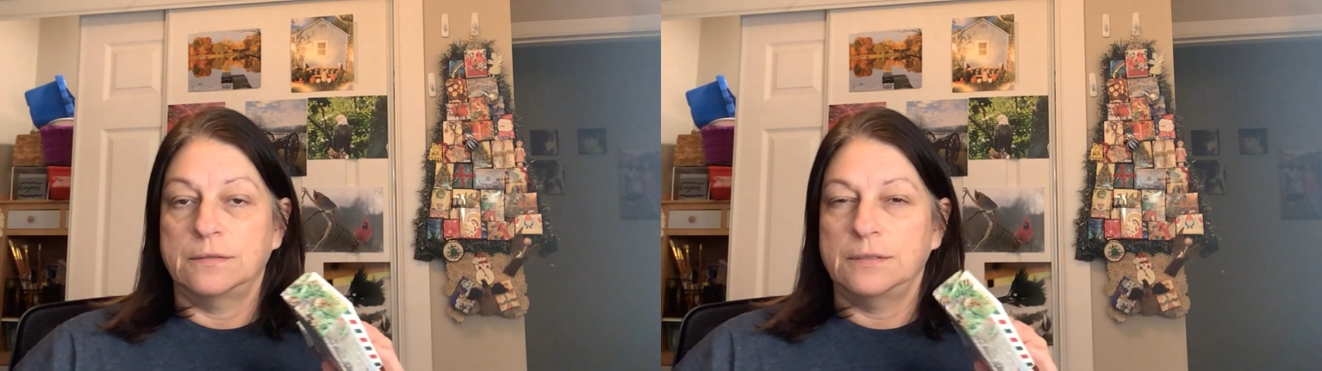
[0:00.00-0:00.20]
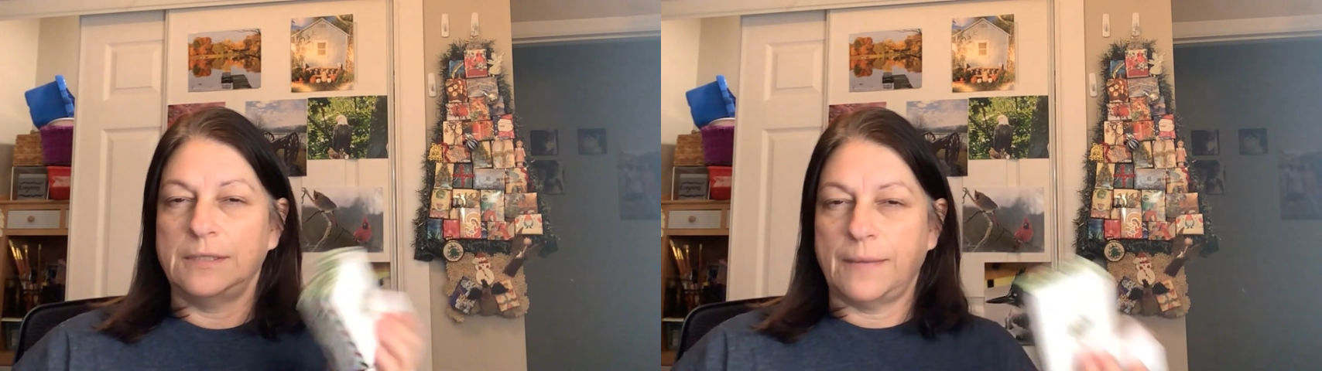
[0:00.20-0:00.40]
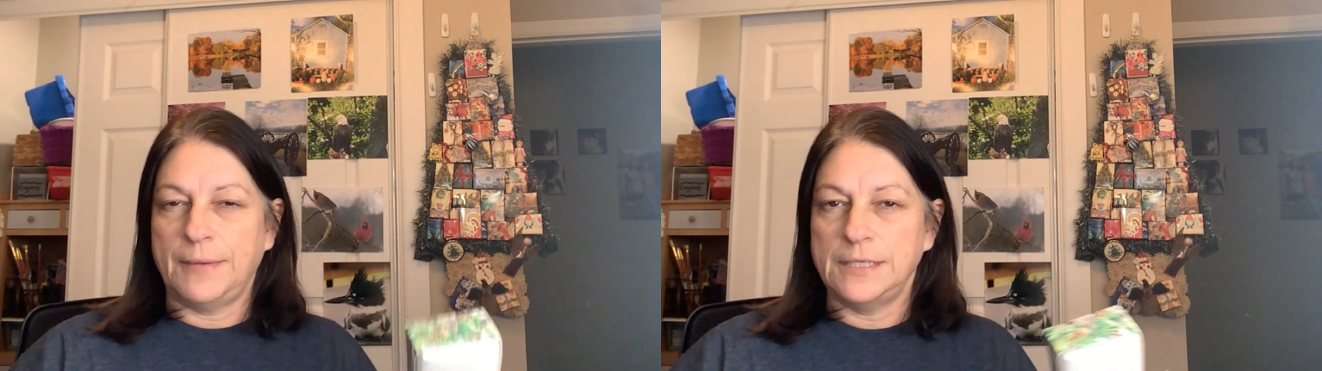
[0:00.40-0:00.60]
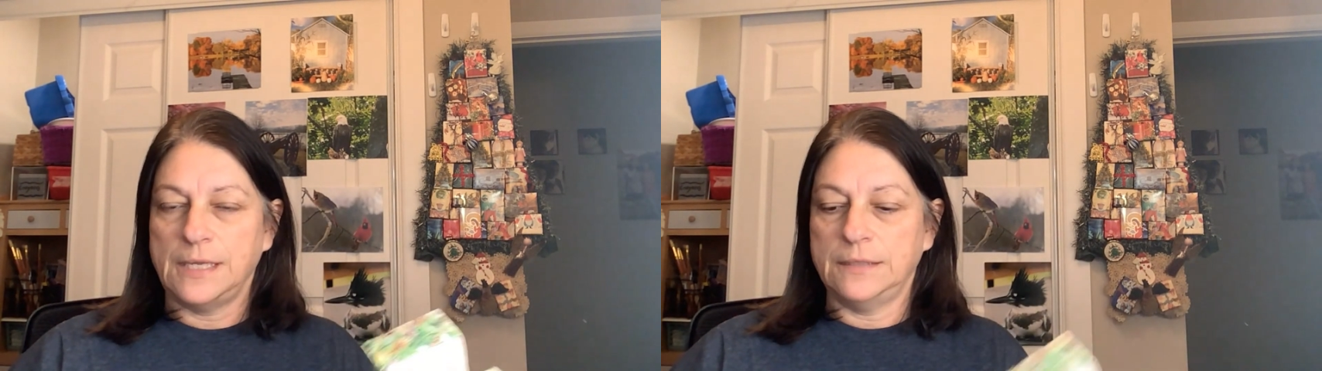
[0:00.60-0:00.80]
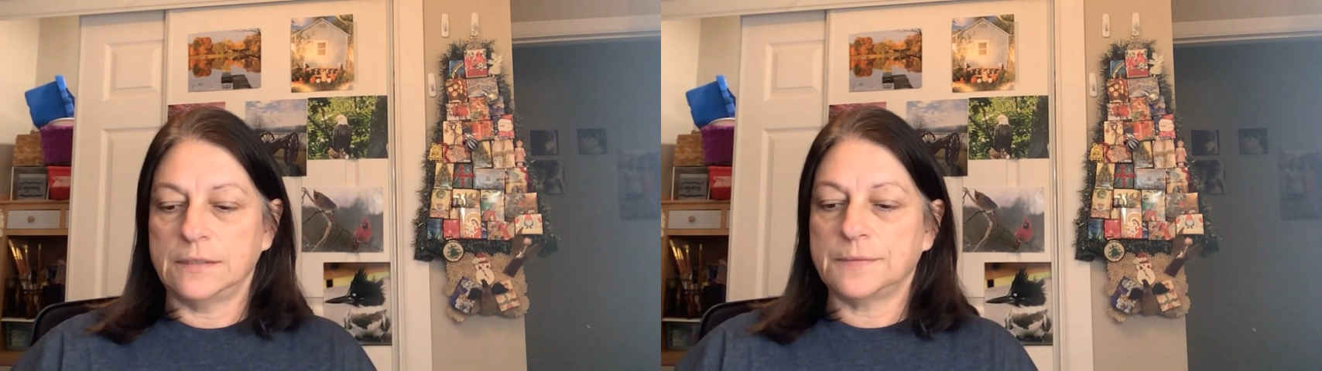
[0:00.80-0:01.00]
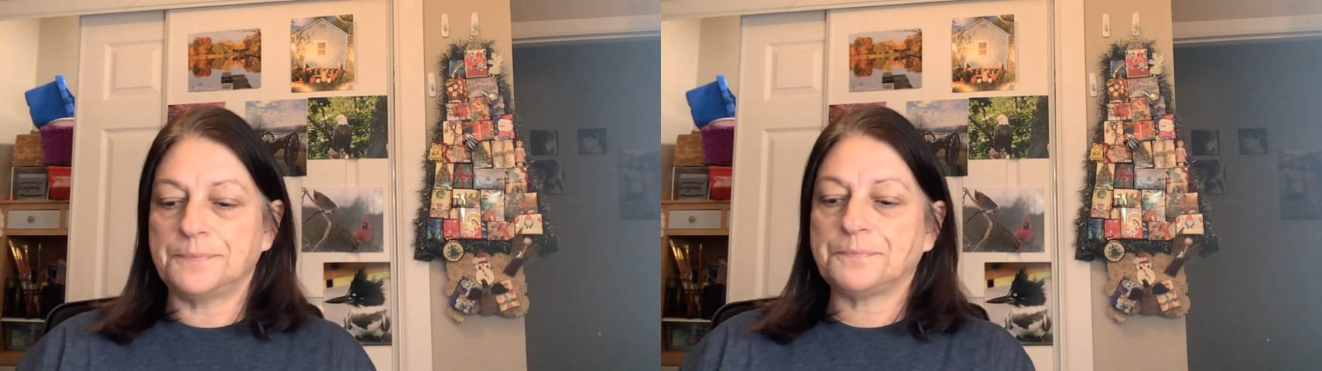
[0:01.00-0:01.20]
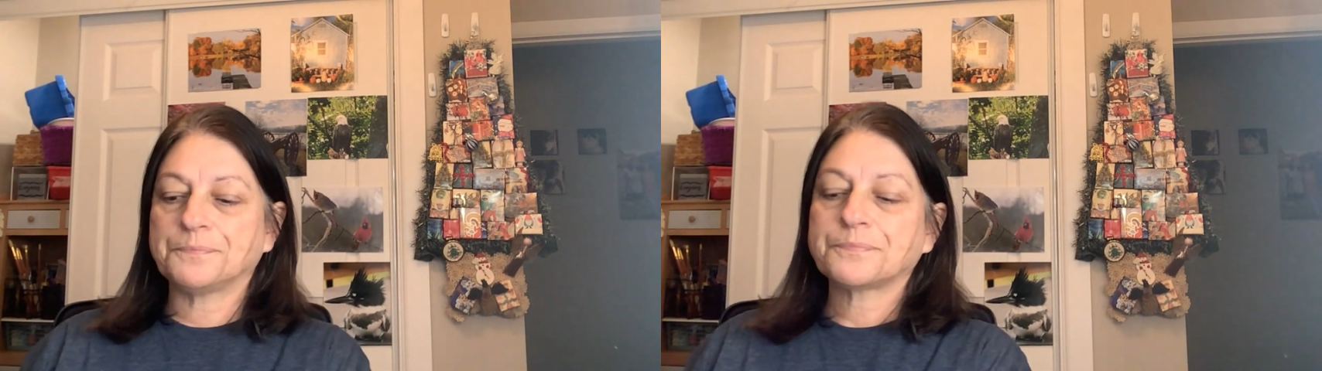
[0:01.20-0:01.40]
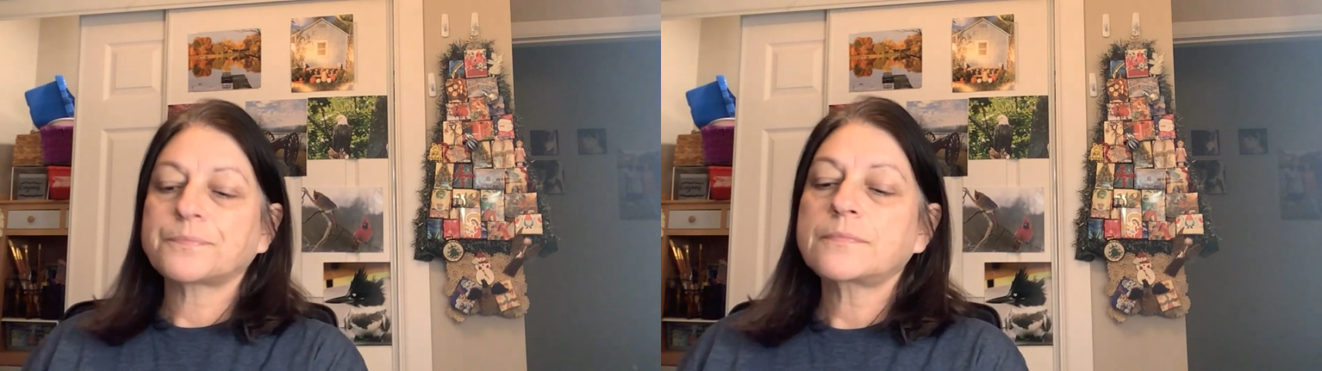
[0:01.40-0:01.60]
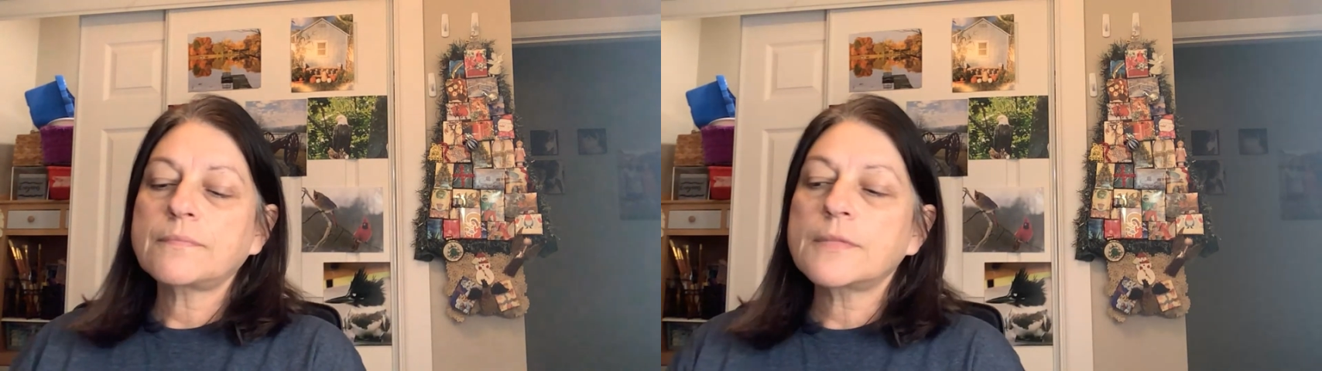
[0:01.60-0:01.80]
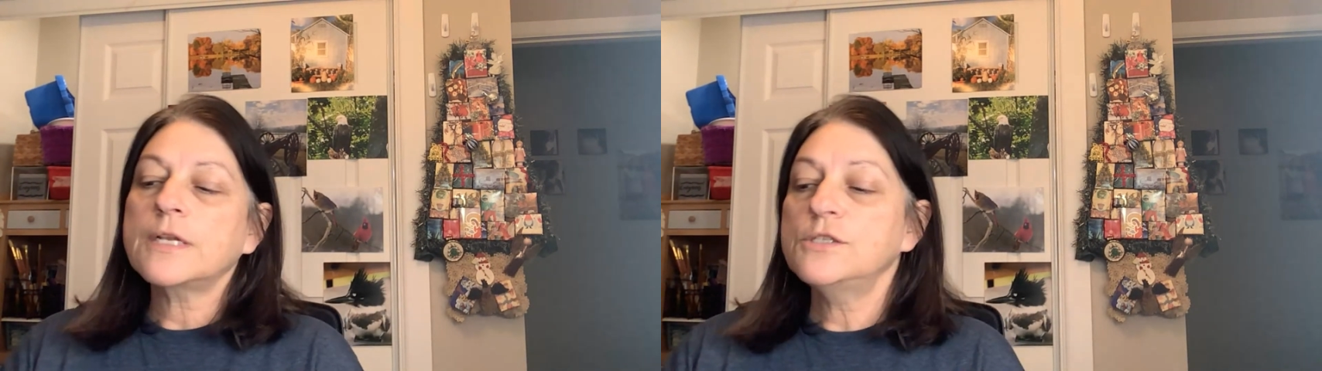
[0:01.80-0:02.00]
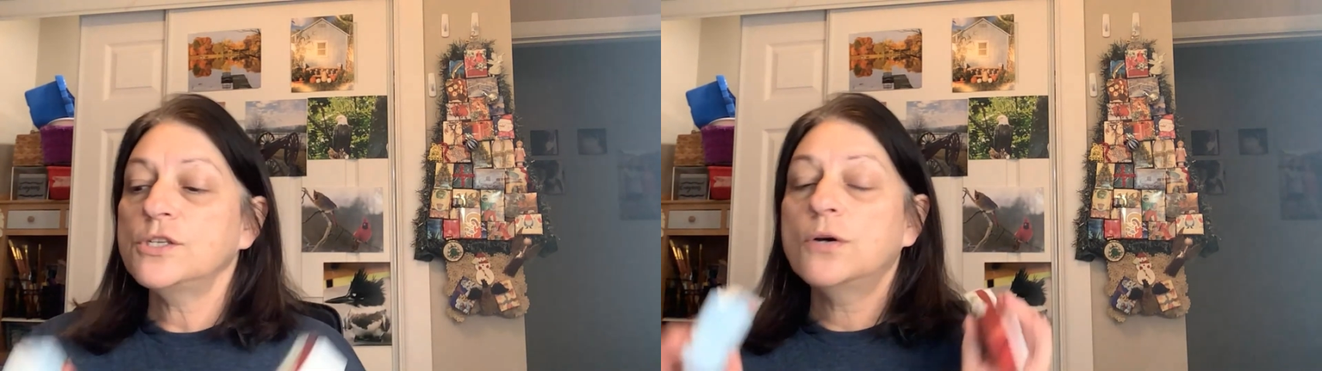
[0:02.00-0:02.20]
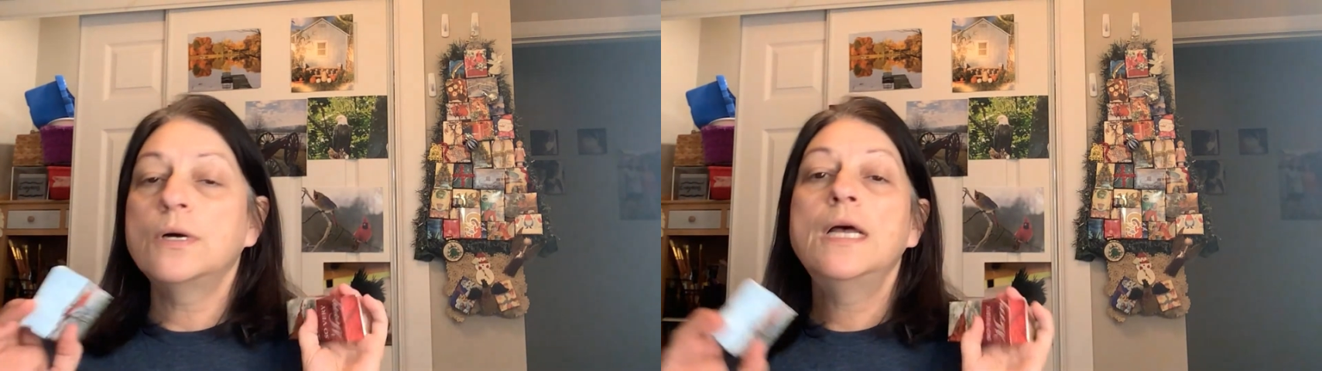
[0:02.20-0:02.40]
Does that make sense? So